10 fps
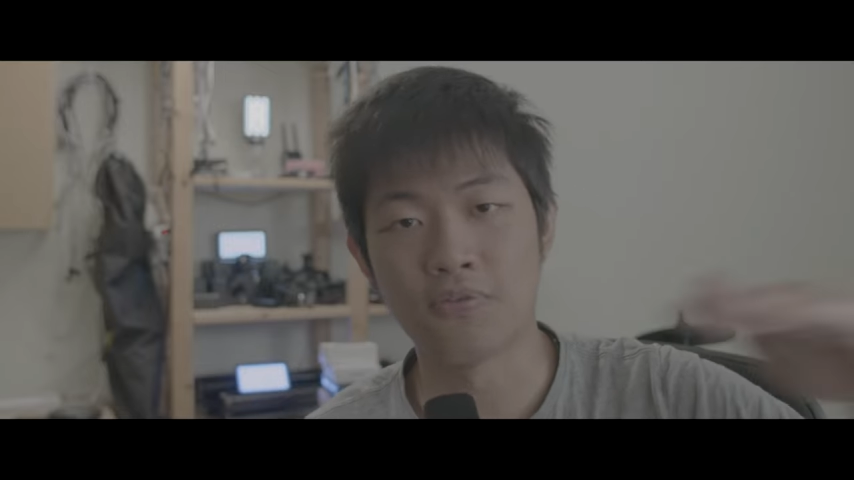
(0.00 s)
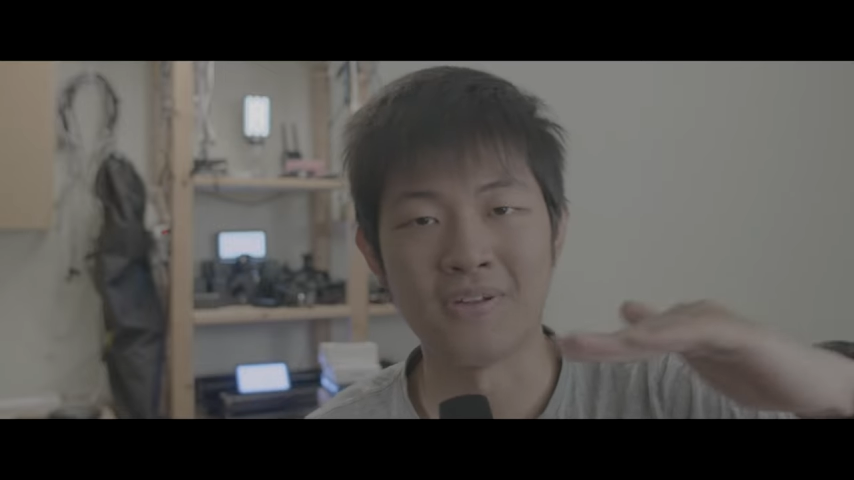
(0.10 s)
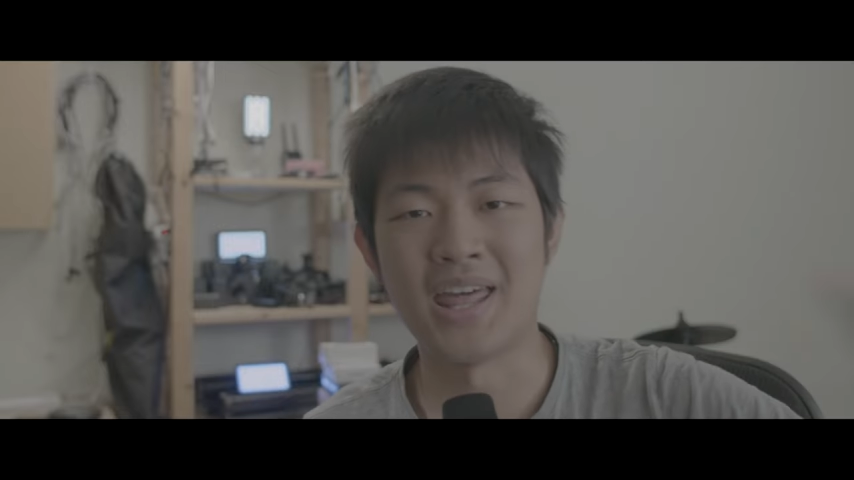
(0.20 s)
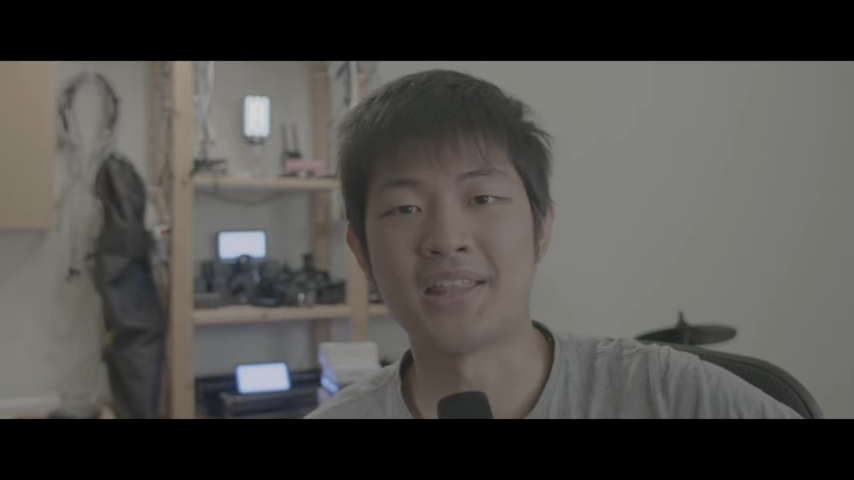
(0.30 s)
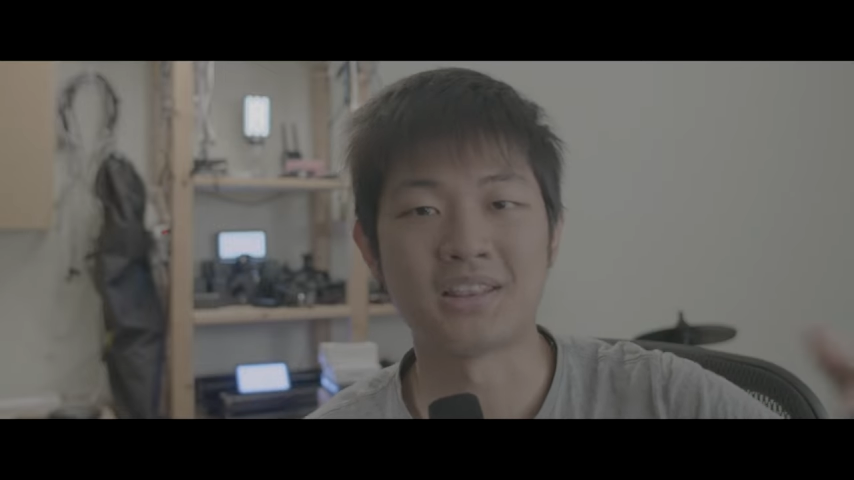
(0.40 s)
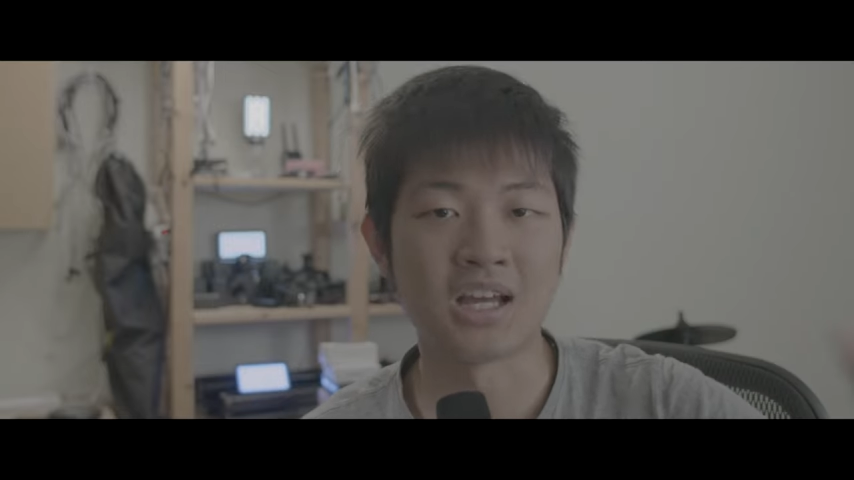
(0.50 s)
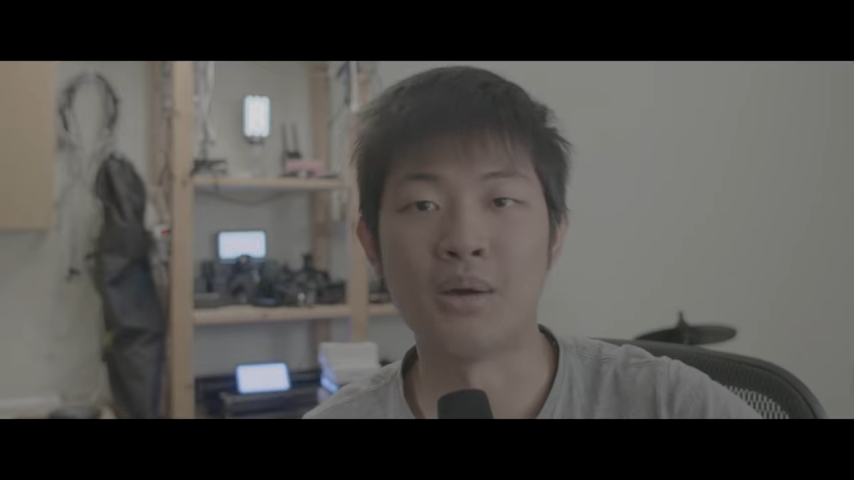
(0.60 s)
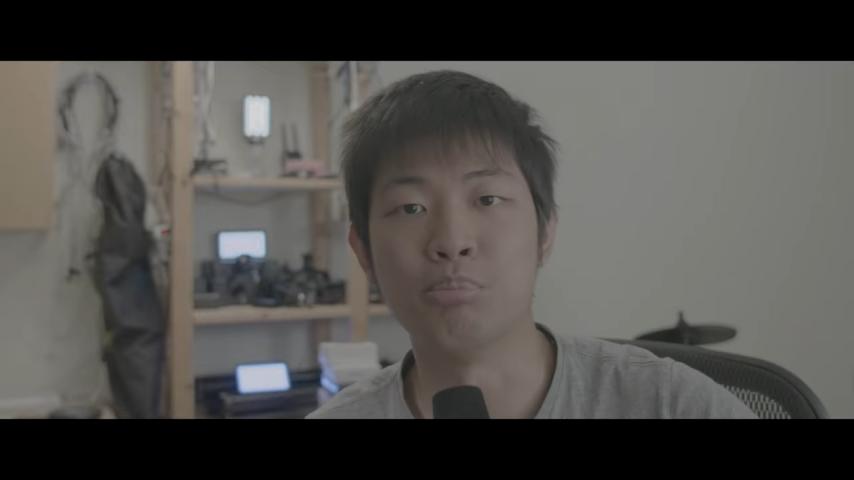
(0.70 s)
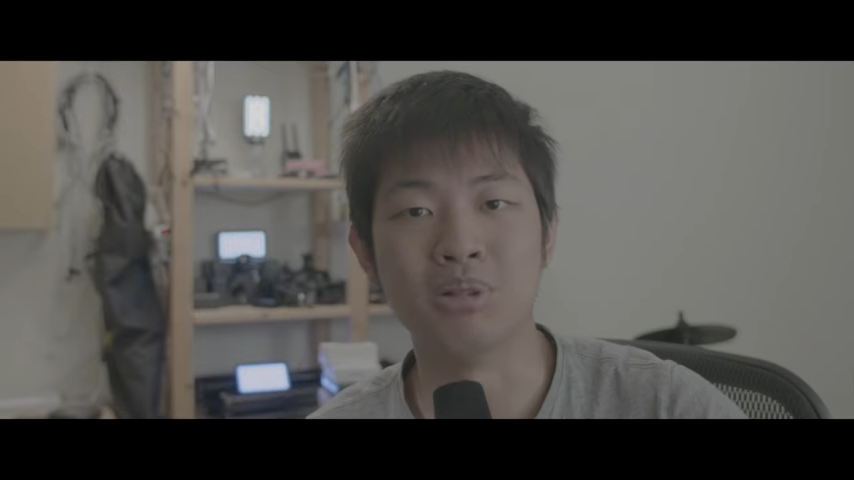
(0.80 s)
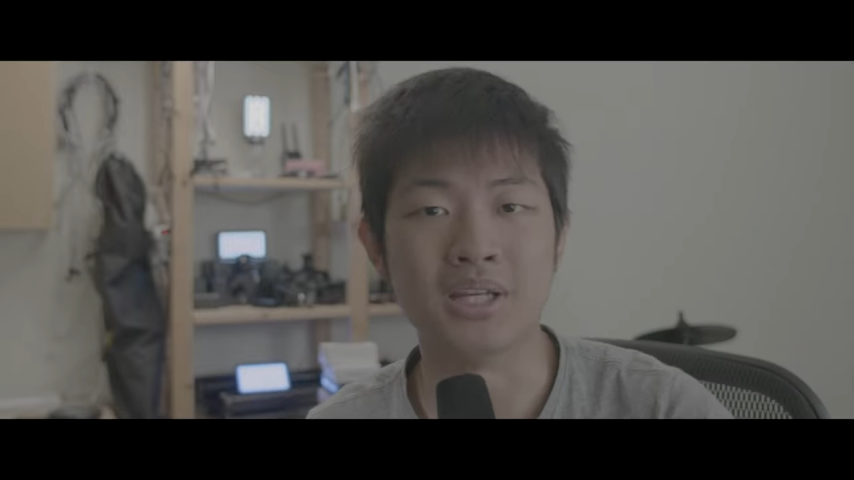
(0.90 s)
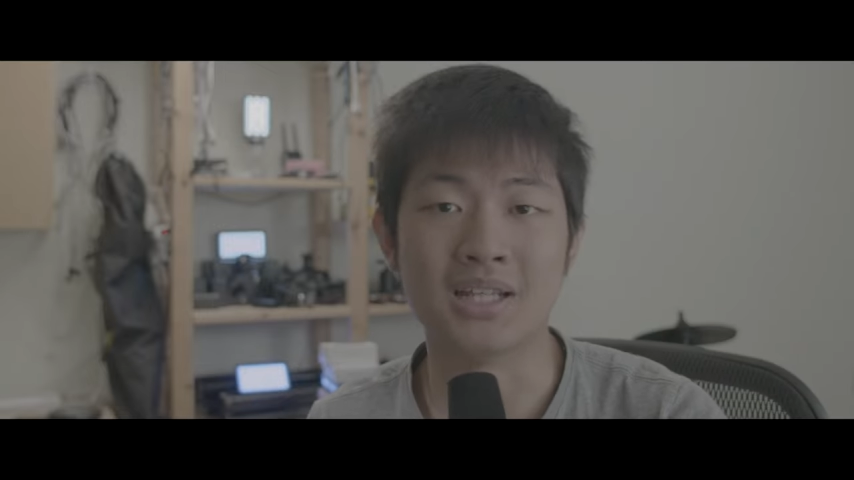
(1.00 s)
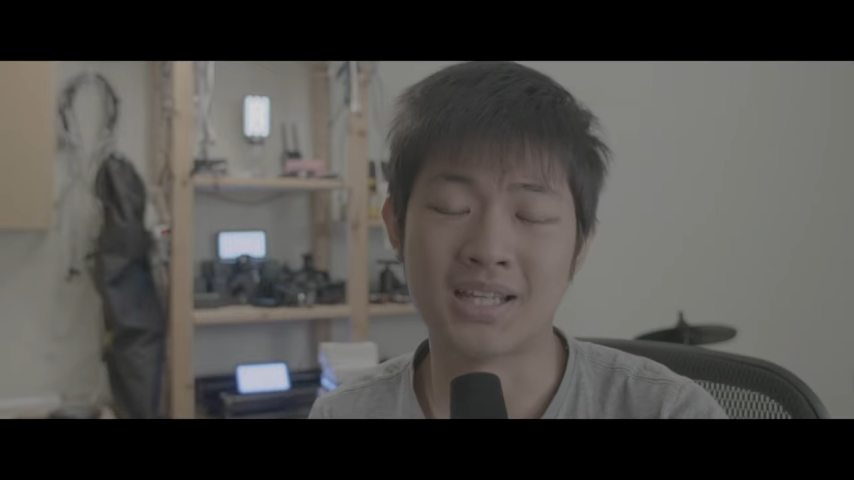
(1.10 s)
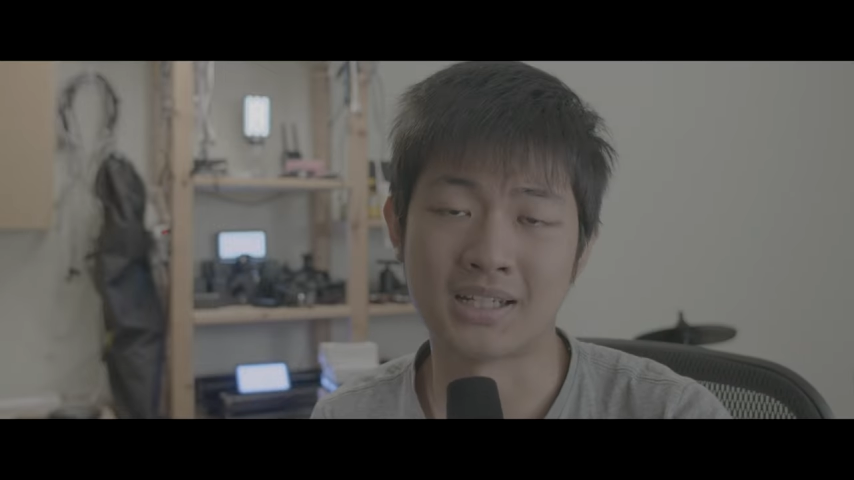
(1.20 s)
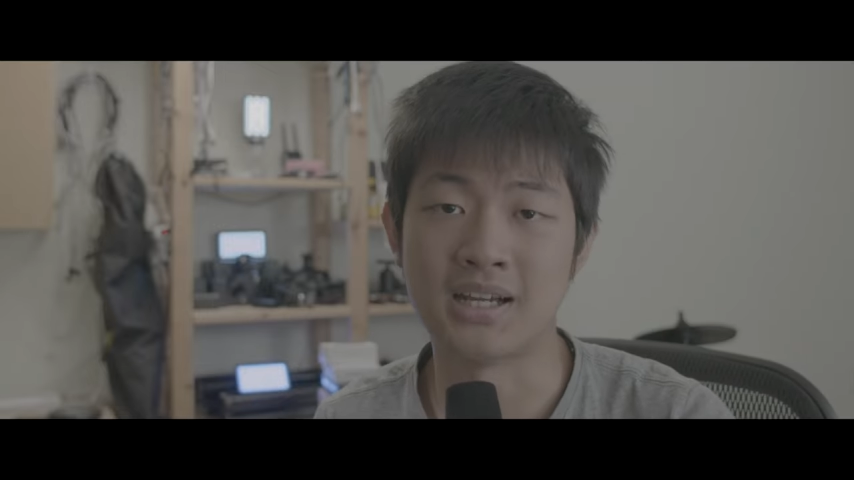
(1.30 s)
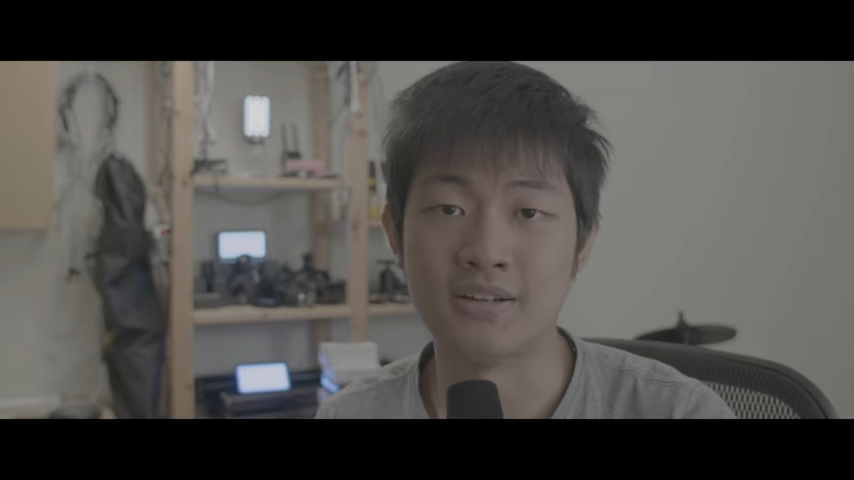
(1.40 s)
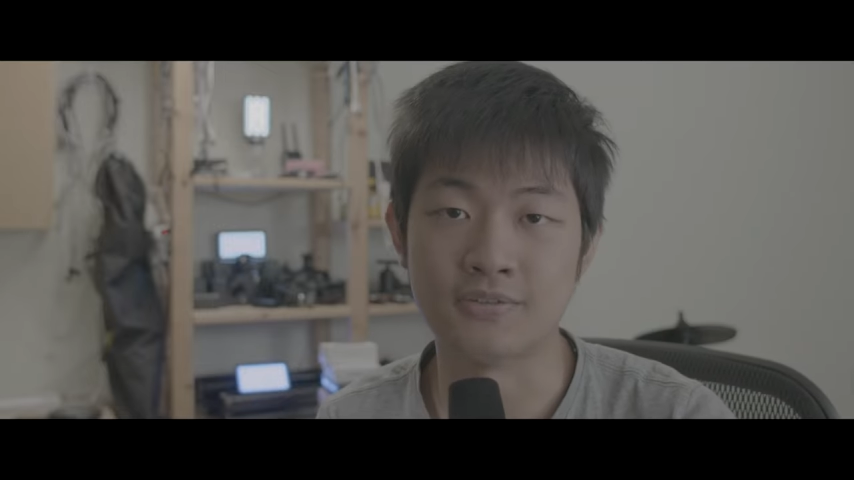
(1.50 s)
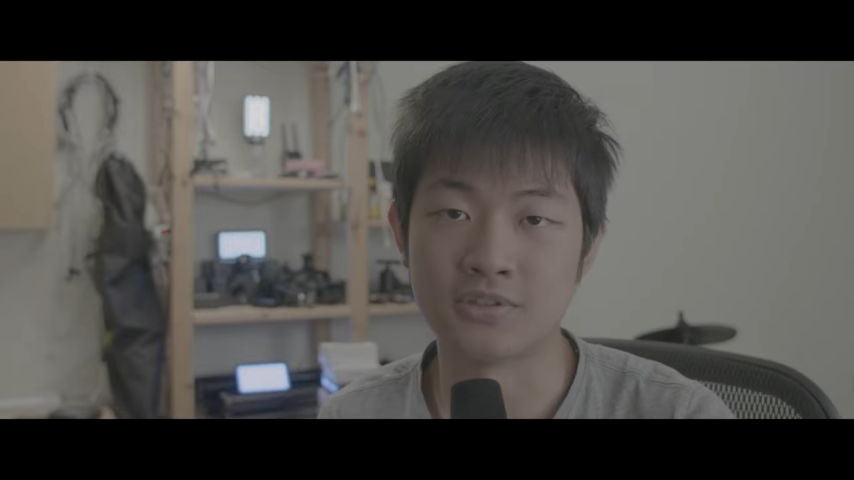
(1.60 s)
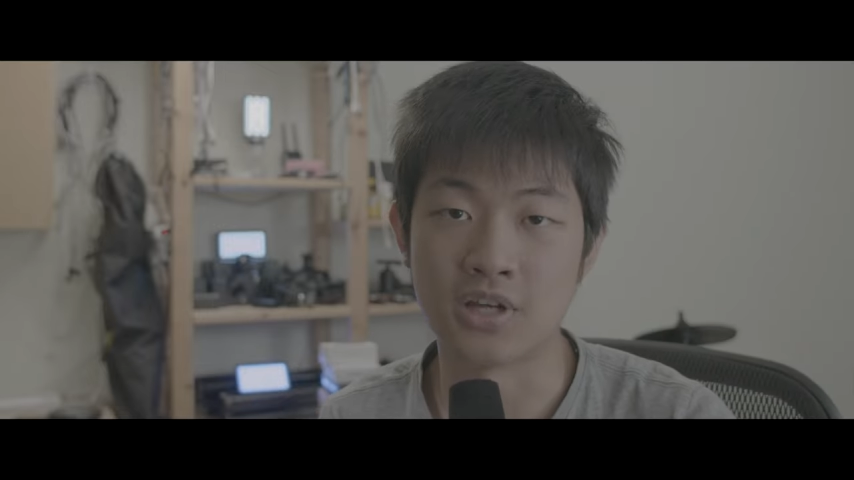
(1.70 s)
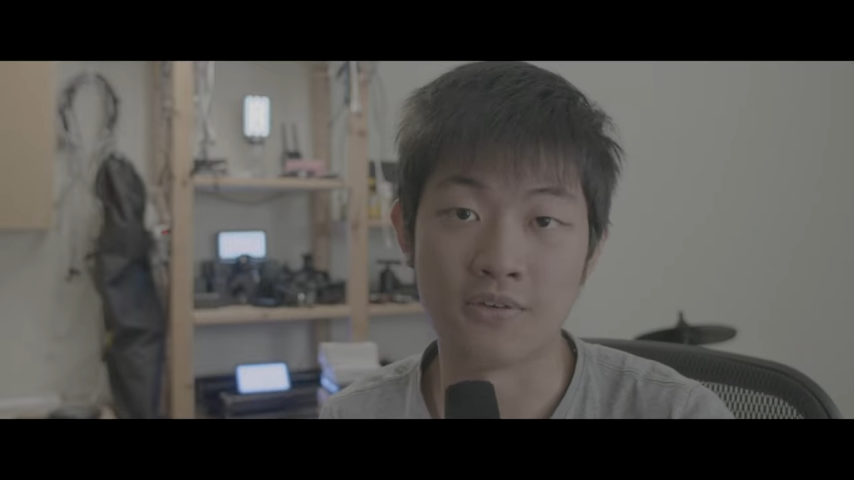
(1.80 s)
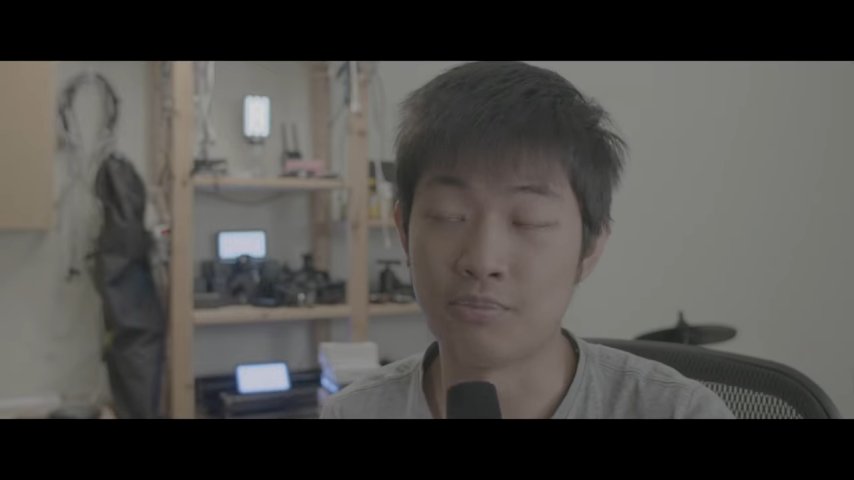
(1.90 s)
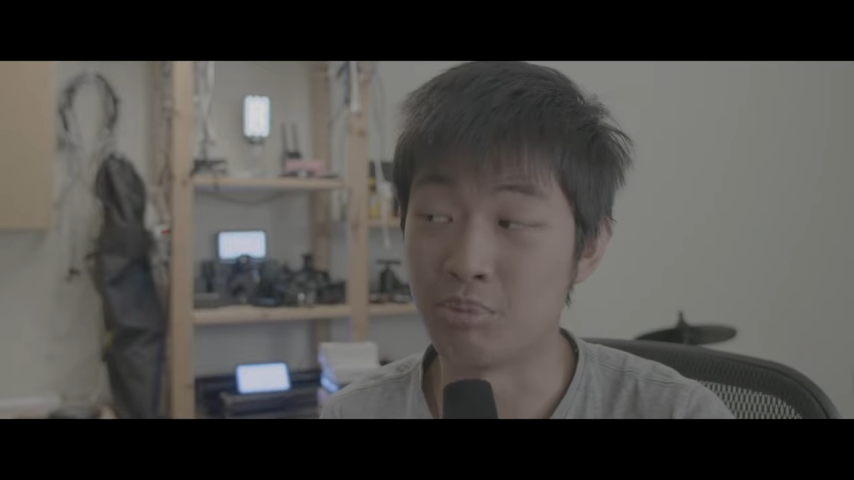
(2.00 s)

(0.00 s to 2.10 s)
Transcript: flat top plate, that kind of stuff,